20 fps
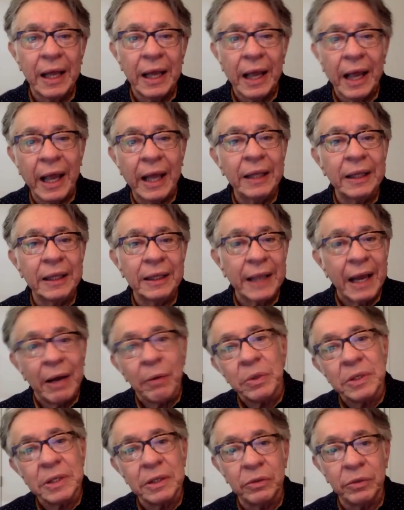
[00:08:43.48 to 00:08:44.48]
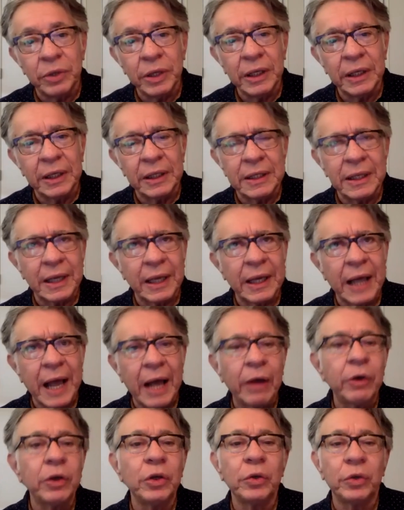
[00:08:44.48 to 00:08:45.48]
and that was intriguing. It's like, how
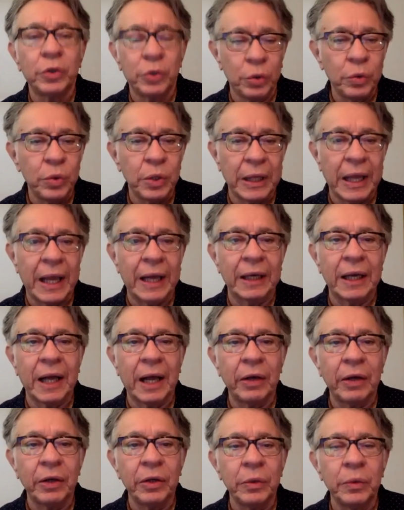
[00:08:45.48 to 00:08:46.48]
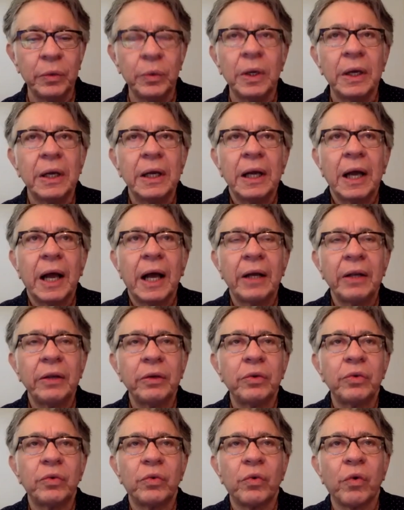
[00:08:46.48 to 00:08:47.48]
do you do that? How do you, how do
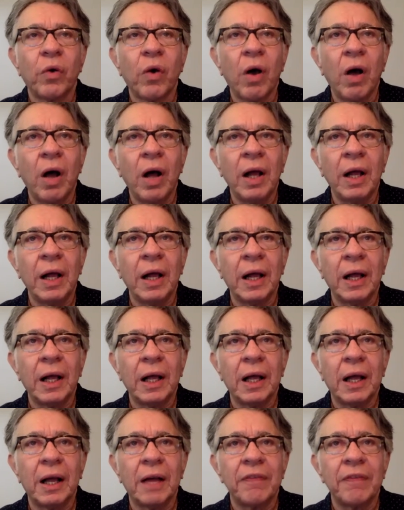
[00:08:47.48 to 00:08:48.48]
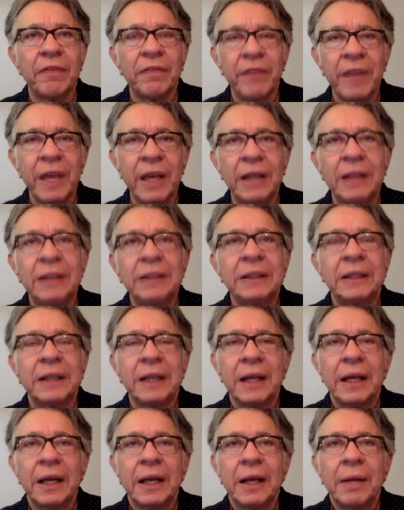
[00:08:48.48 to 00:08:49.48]
you draw a face,
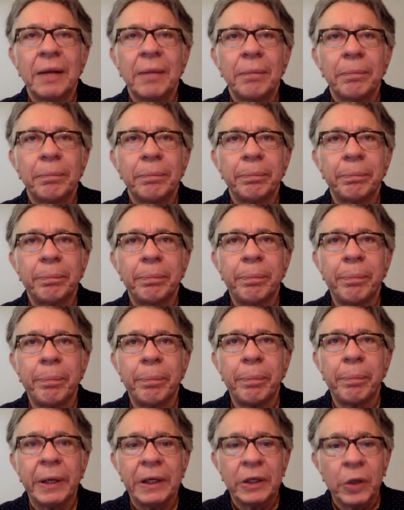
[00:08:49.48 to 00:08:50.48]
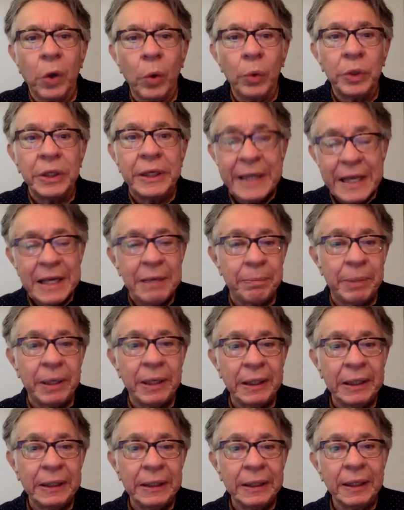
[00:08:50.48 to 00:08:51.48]
but go deep,
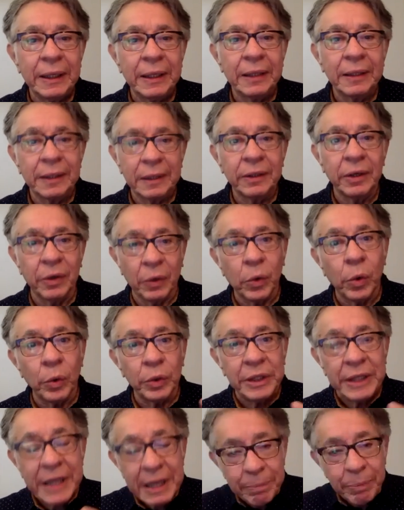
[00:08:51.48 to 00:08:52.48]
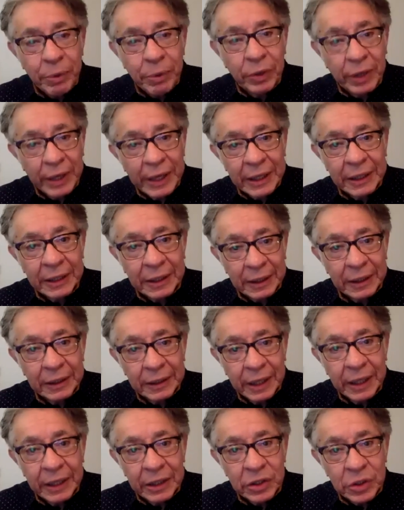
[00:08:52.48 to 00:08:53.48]
you know, go deeper in,
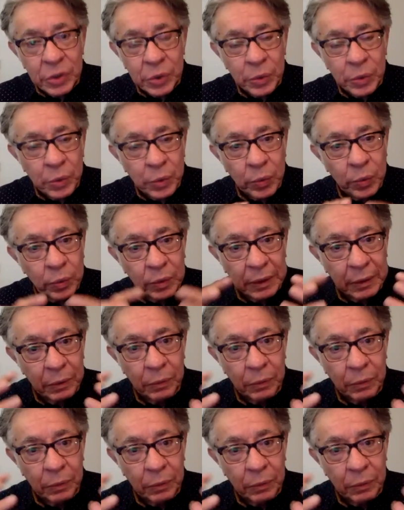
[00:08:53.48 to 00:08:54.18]
into